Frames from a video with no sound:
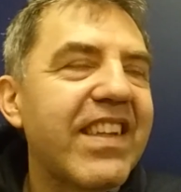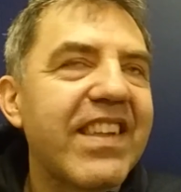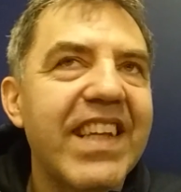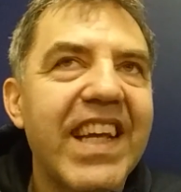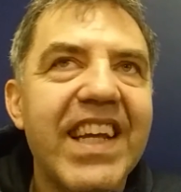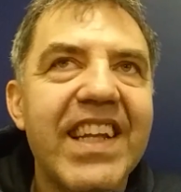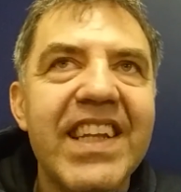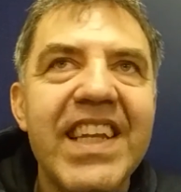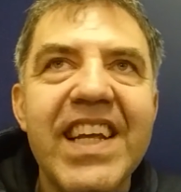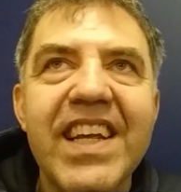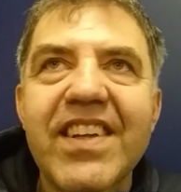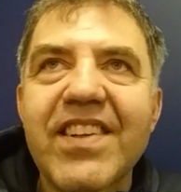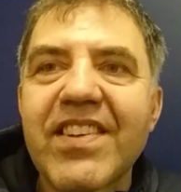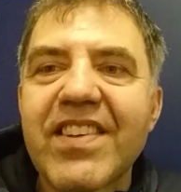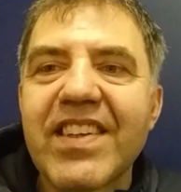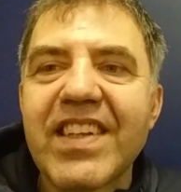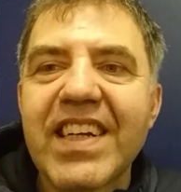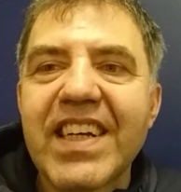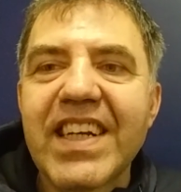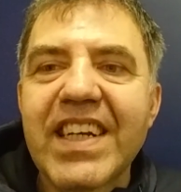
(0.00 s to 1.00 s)

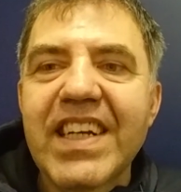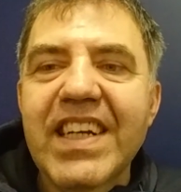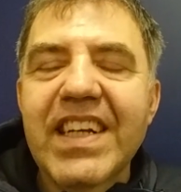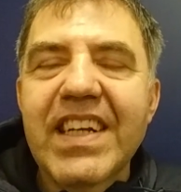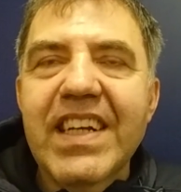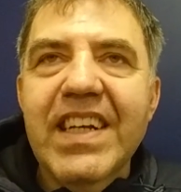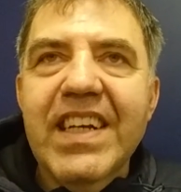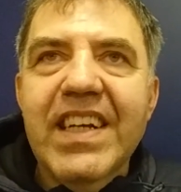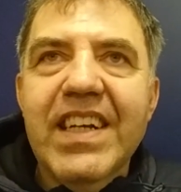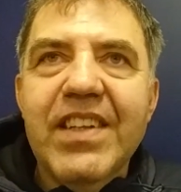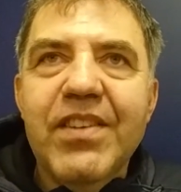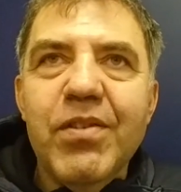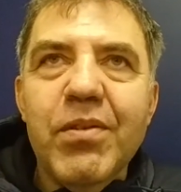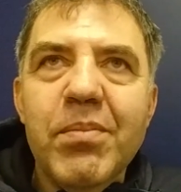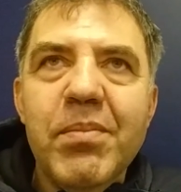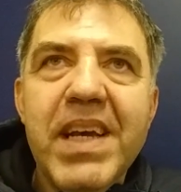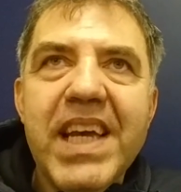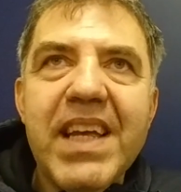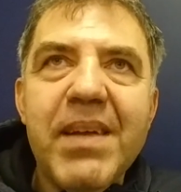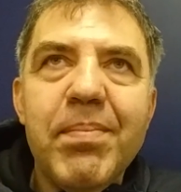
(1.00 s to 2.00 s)
techniques to
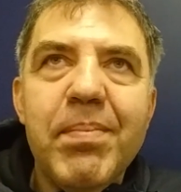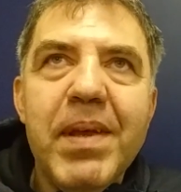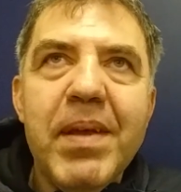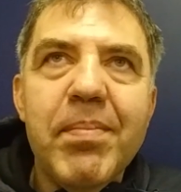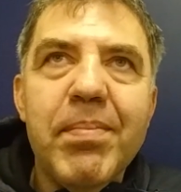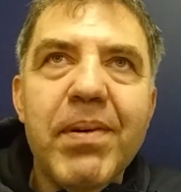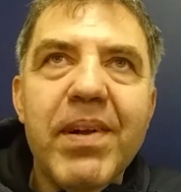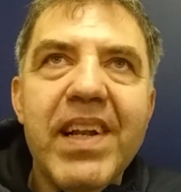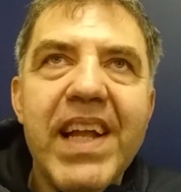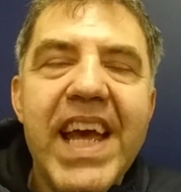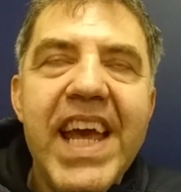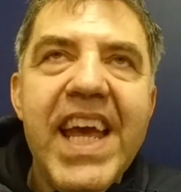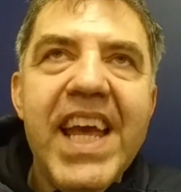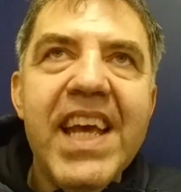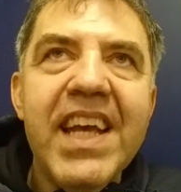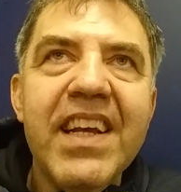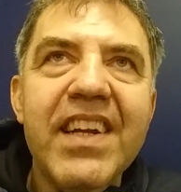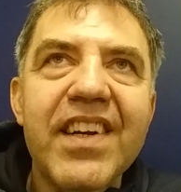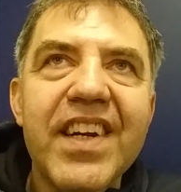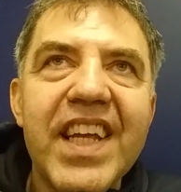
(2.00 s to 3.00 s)
make people
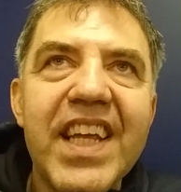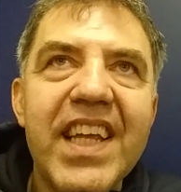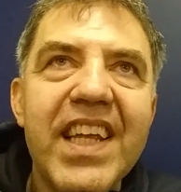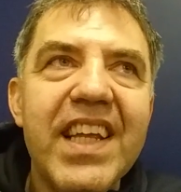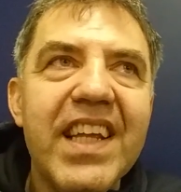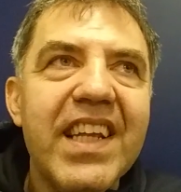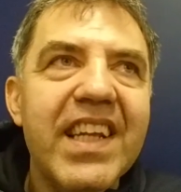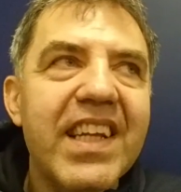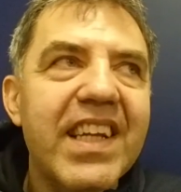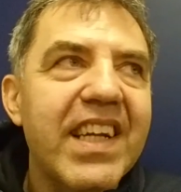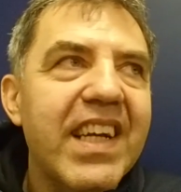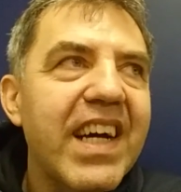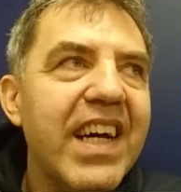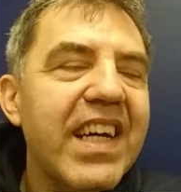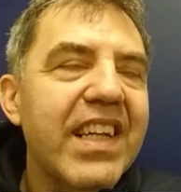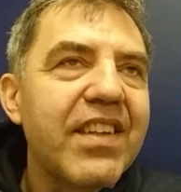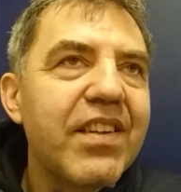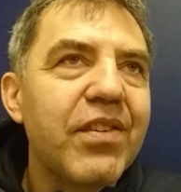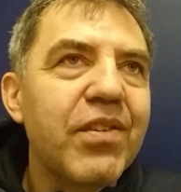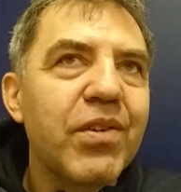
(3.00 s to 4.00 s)
angry
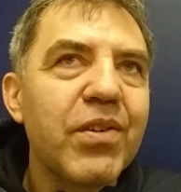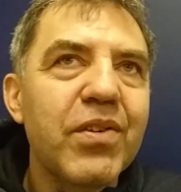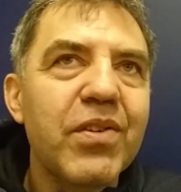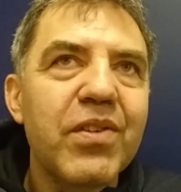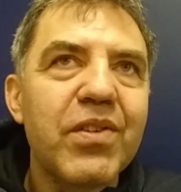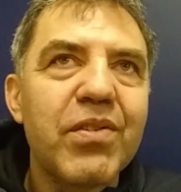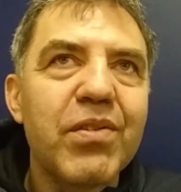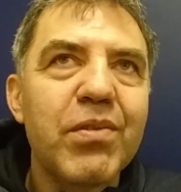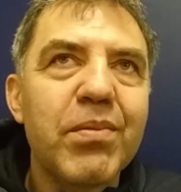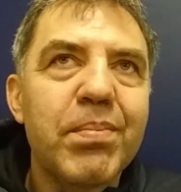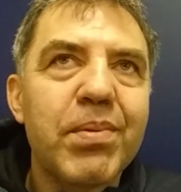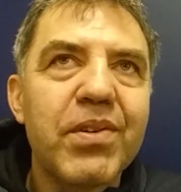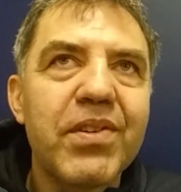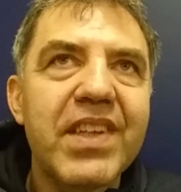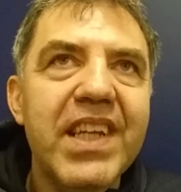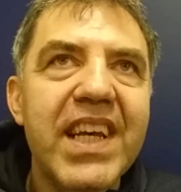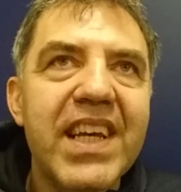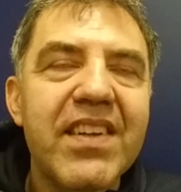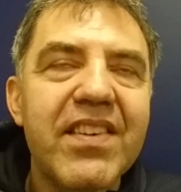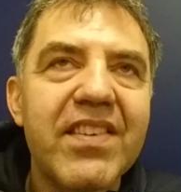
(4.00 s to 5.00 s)
at those who
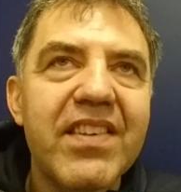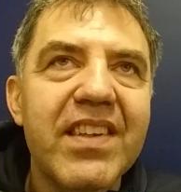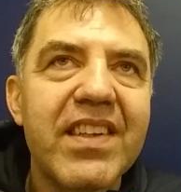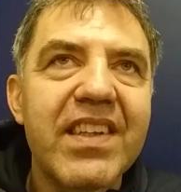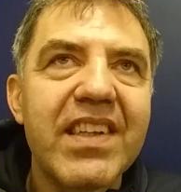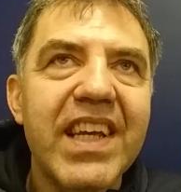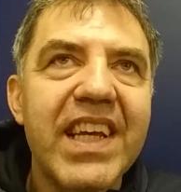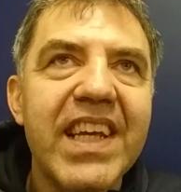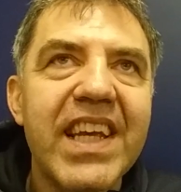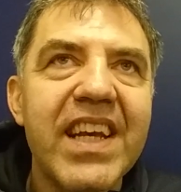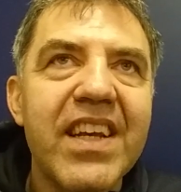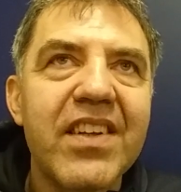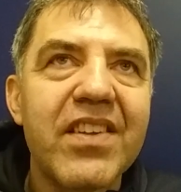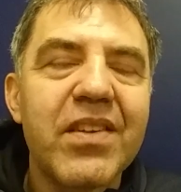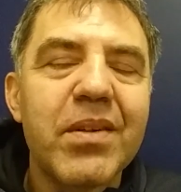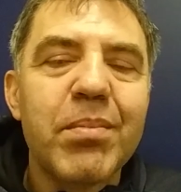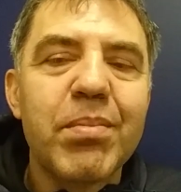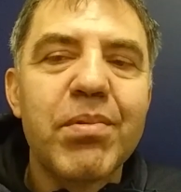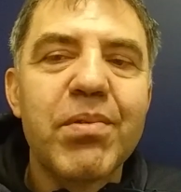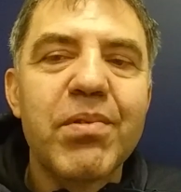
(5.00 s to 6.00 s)
protest
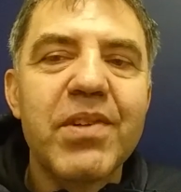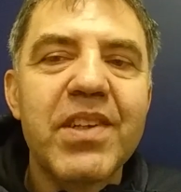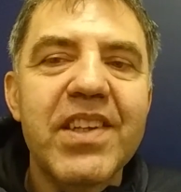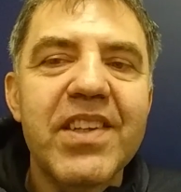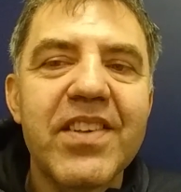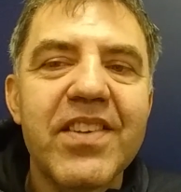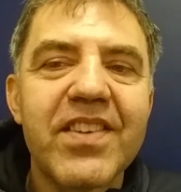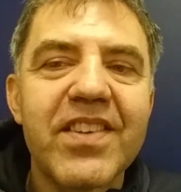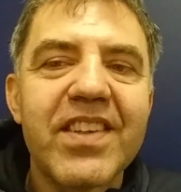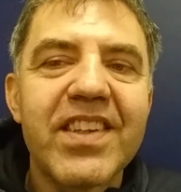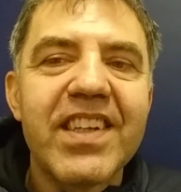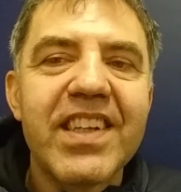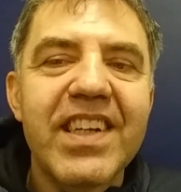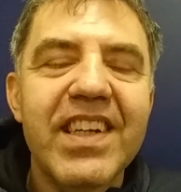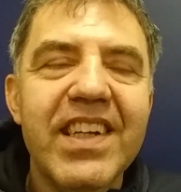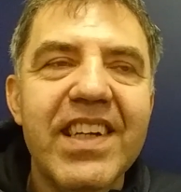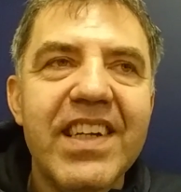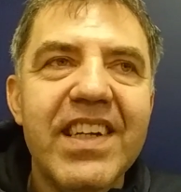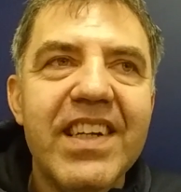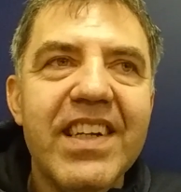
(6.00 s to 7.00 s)
against the bullies,
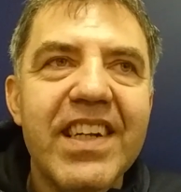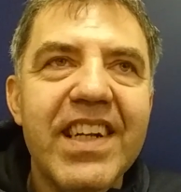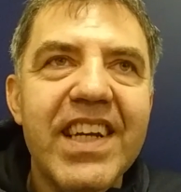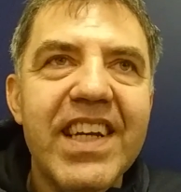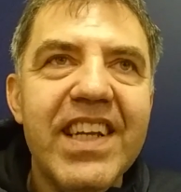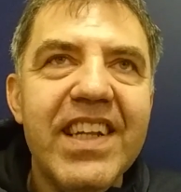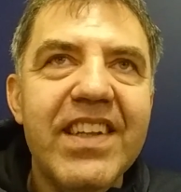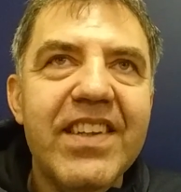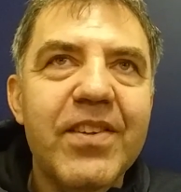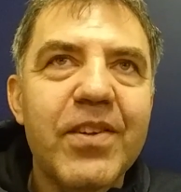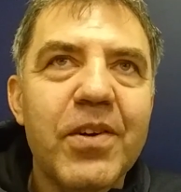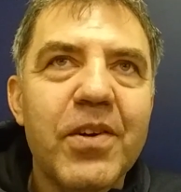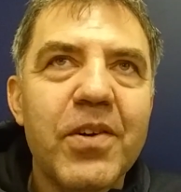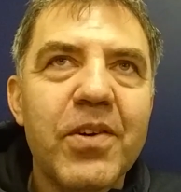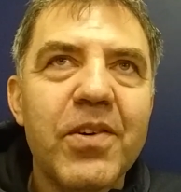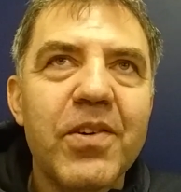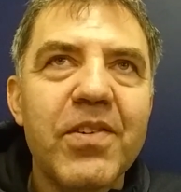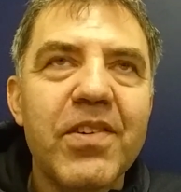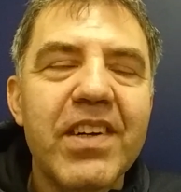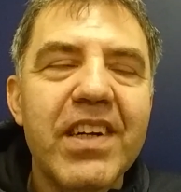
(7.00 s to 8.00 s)
right?
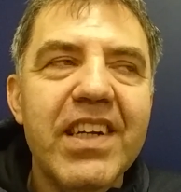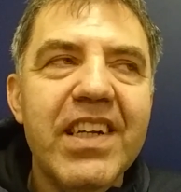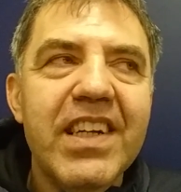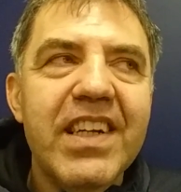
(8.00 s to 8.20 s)
So